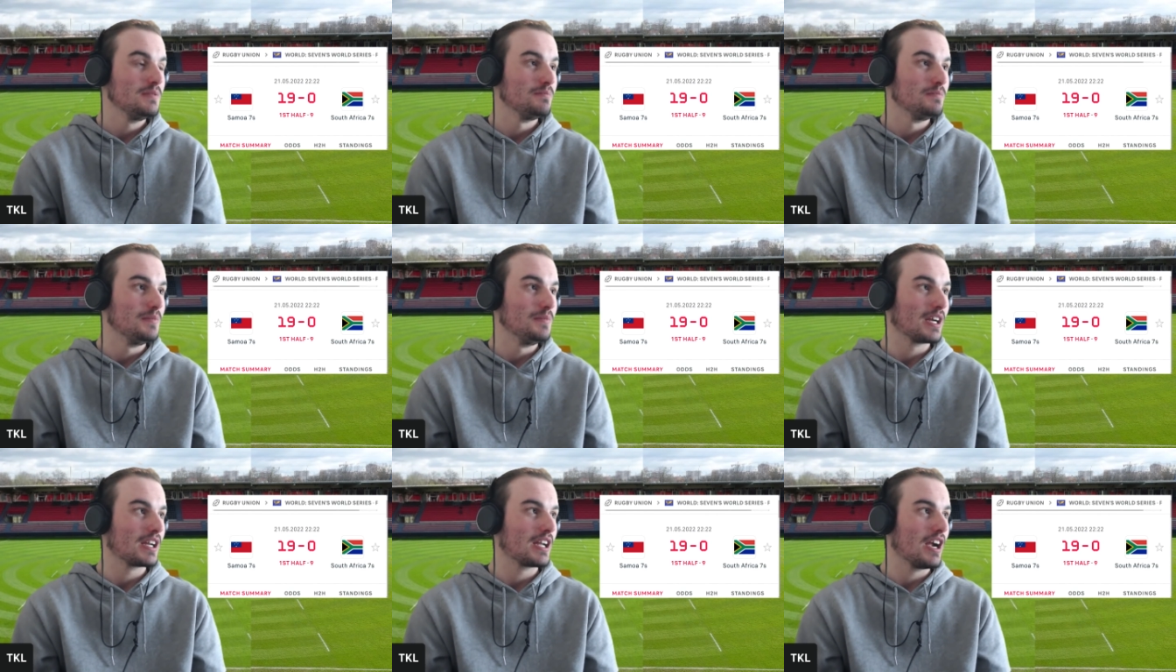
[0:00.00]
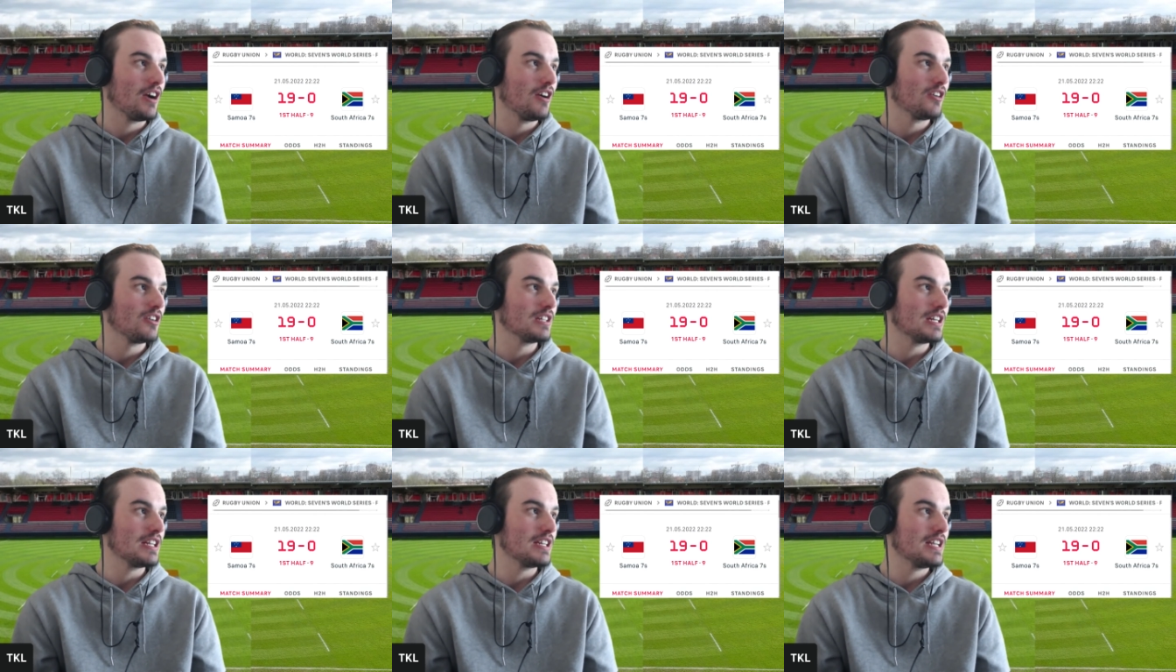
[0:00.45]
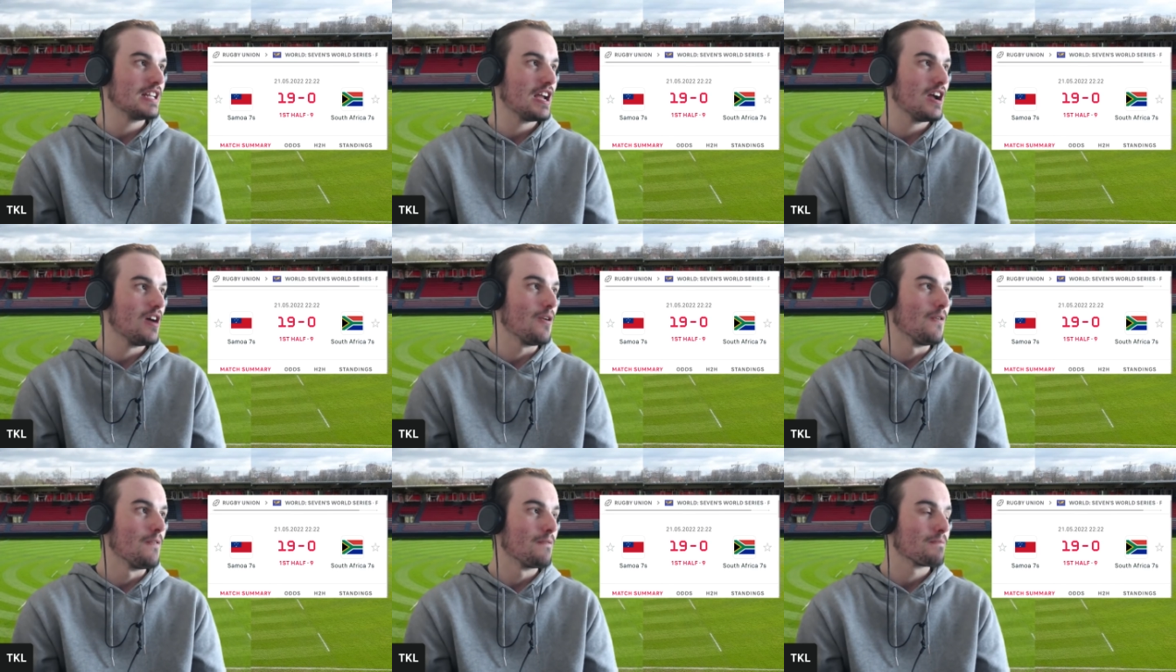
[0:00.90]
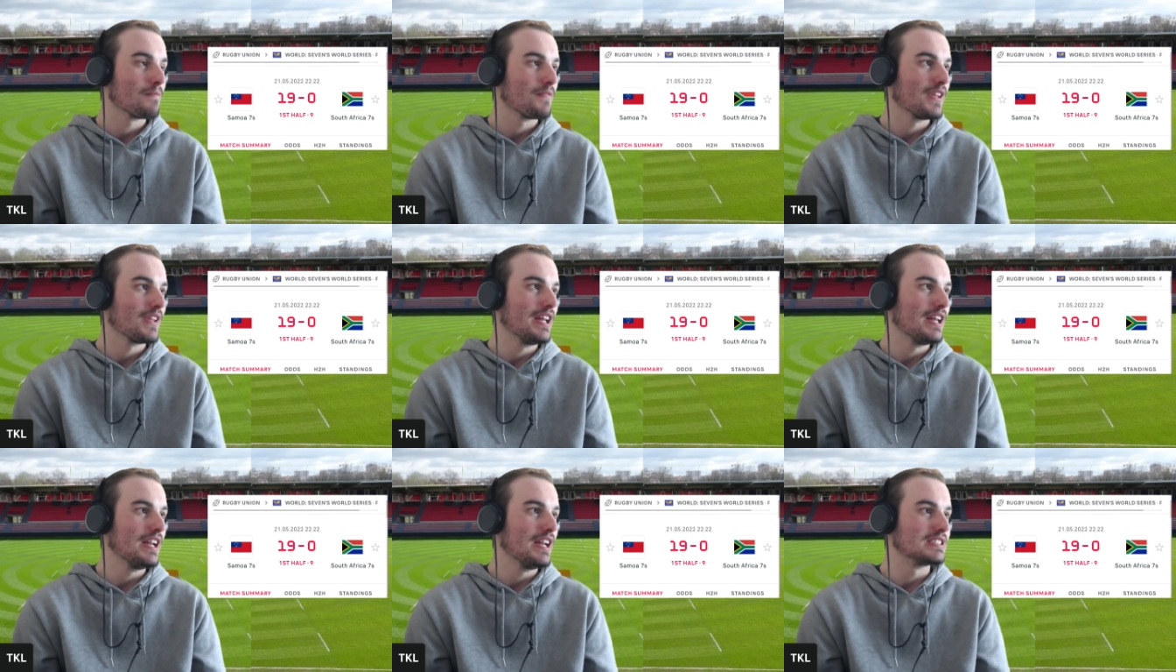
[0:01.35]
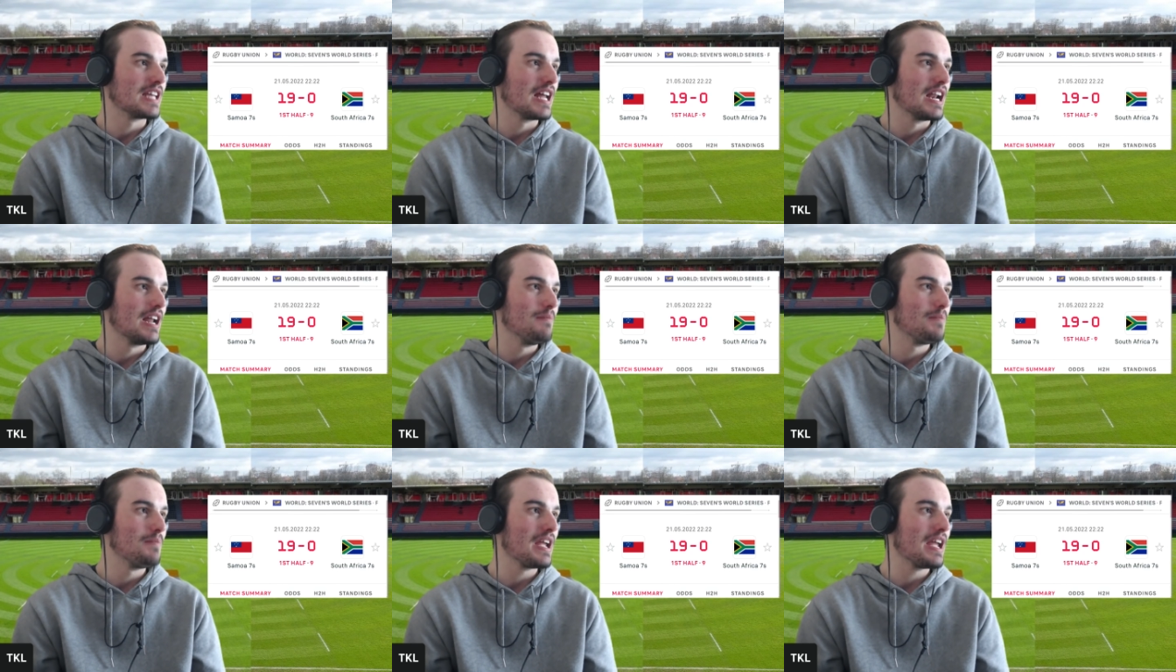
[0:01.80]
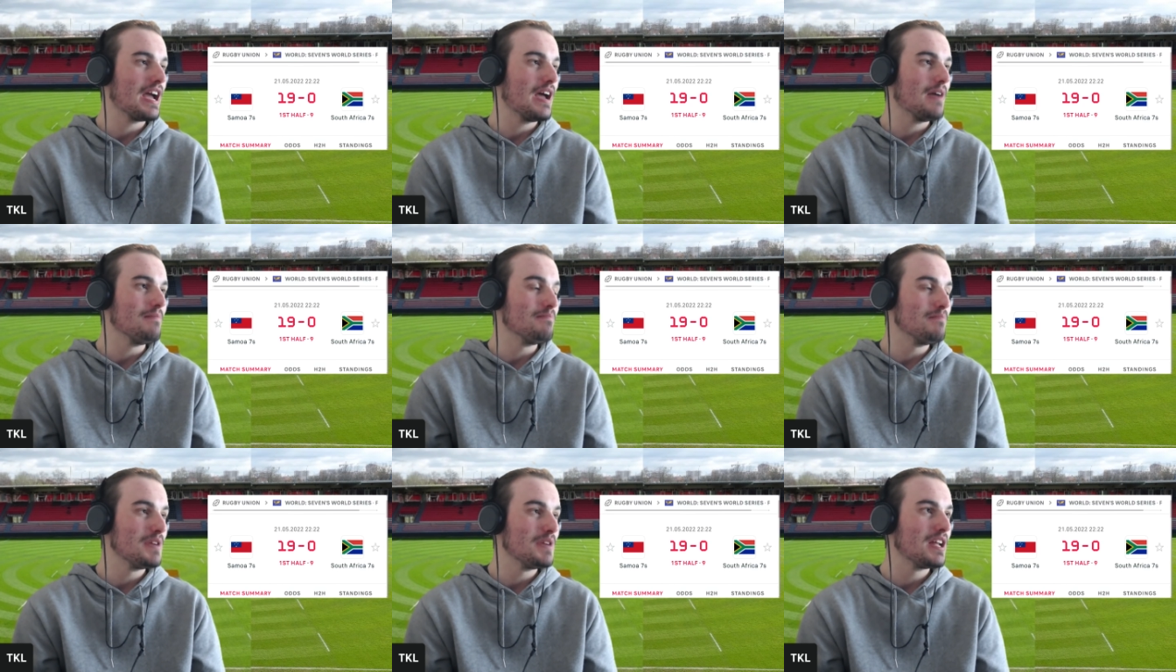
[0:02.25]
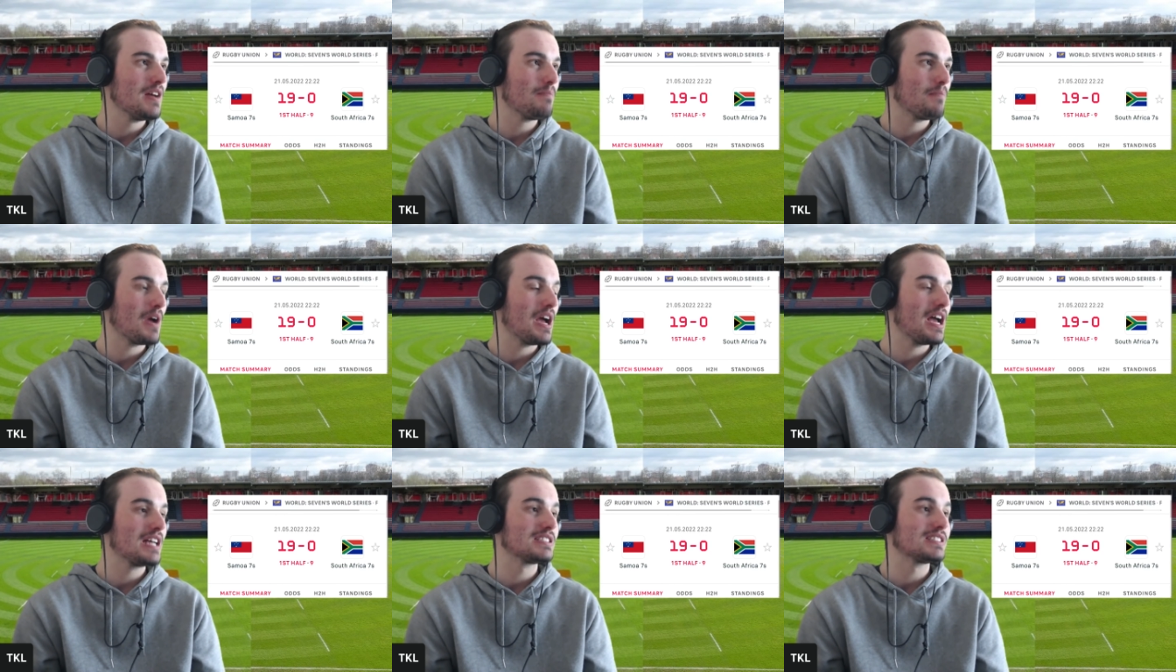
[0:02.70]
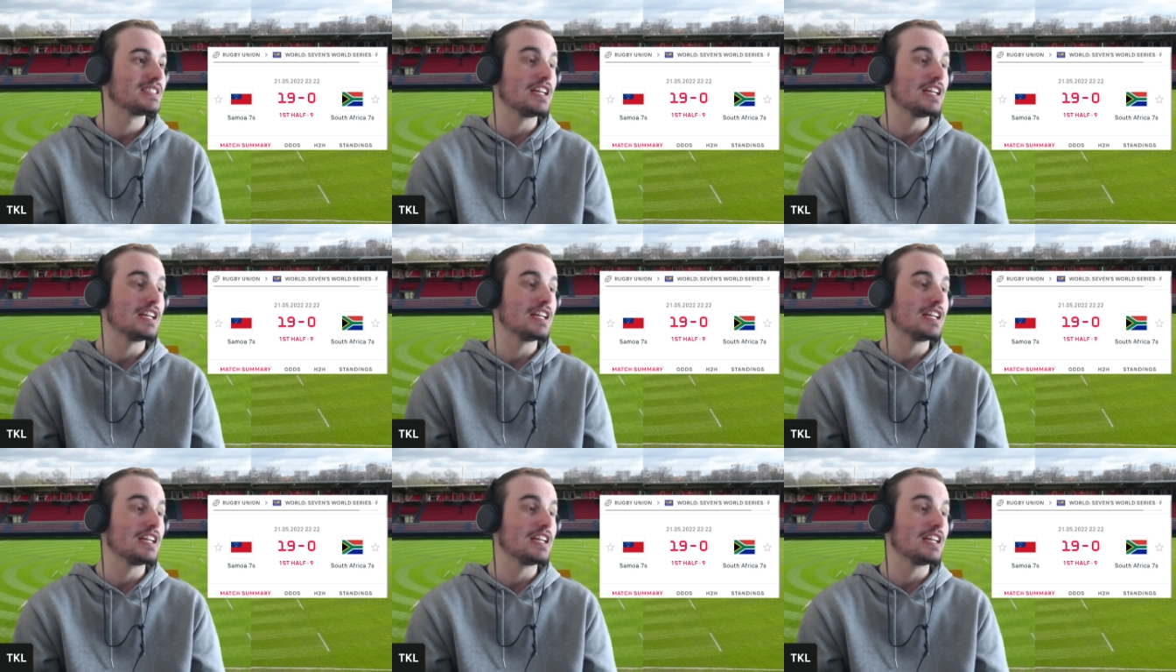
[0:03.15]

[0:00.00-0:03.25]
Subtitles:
But currently now, it is going to be a minute past.